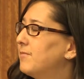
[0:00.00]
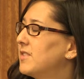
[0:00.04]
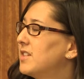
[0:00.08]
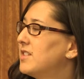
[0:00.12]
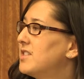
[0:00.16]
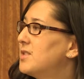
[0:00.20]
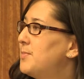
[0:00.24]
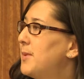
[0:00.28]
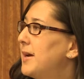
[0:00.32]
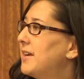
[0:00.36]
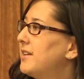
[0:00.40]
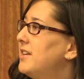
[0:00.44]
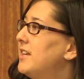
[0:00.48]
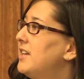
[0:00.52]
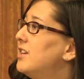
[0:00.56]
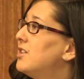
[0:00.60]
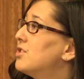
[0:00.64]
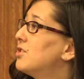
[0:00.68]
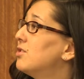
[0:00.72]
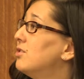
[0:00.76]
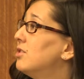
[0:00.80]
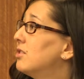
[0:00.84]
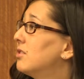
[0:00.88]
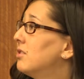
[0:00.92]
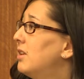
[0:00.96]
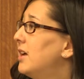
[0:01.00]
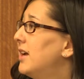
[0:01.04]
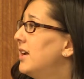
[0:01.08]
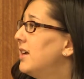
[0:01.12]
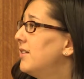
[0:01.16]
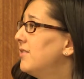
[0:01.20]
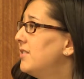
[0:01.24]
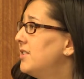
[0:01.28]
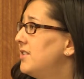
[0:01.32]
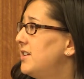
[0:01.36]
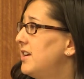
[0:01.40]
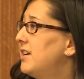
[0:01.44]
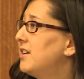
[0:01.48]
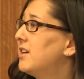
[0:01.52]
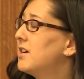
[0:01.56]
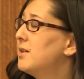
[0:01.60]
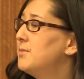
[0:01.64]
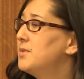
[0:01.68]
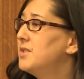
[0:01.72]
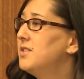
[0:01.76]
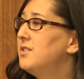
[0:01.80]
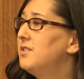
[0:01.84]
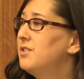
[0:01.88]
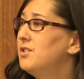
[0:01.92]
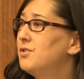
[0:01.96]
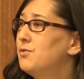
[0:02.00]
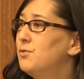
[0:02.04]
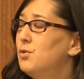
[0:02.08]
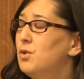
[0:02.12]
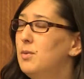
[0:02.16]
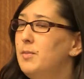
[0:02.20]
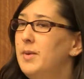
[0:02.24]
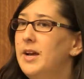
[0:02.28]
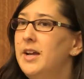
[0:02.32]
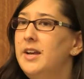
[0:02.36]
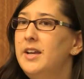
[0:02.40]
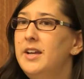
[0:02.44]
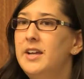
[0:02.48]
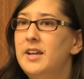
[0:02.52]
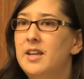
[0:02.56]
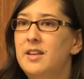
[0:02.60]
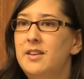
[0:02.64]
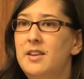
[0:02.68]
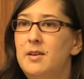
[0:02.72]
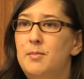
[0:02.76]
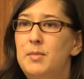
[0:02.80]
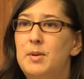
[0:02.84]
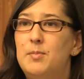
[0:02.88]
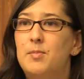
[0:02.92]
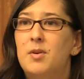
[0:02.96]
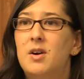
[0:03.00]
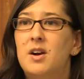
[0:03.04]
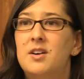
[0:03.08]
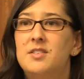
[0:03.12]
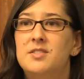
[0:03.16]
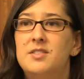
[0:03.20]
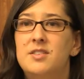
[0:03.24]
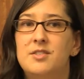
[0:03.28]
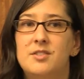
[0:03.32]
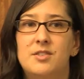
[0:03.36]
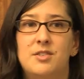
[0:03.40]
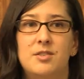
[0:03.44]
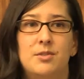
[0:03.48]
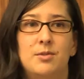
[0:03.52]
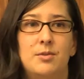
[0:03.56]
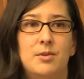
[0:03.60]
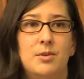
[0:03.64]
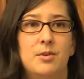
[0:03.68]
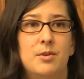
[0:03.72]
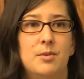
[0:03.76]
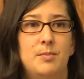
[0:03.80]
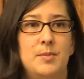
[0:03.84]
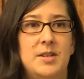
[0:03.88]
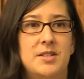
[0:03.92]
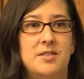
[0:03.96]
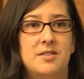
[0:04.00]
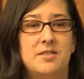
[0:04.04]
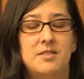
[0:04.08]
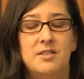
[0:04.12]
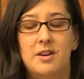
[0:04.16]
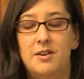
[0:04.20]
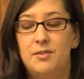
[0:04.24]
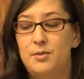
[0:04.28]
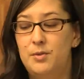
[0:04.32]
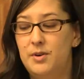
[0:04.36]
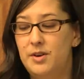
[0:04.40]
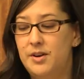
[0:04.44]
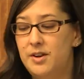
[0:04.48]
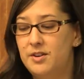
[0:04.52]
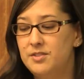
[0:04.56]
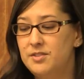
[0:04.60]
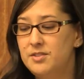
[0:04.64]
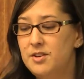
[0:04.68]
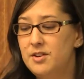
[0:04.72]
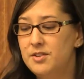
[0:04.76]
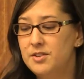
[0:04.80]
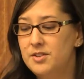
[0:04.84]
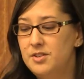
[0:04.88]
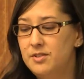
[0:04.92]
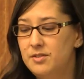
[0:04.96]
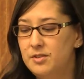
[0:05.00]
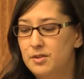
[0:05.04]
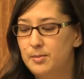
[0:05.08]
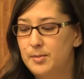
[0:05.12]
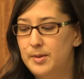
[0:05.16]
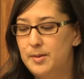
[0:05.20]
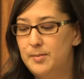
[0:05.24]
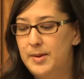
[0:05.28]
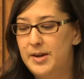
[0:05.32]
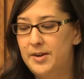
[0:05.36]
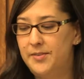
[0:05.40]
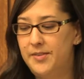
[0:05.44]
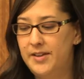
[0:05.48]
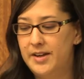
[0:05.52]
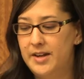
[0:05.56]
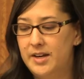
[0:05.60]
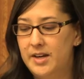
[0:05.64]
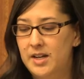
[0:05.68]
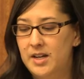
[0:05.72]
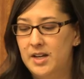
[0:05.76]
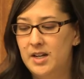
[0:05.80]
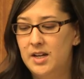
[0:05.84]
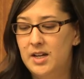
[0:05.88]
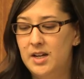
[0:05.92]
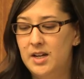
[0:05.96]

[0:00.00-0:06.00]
spec needed to look like. If the data comes in this format, it can then be processed through a piece of software, and I'll talk to you a little bit about that,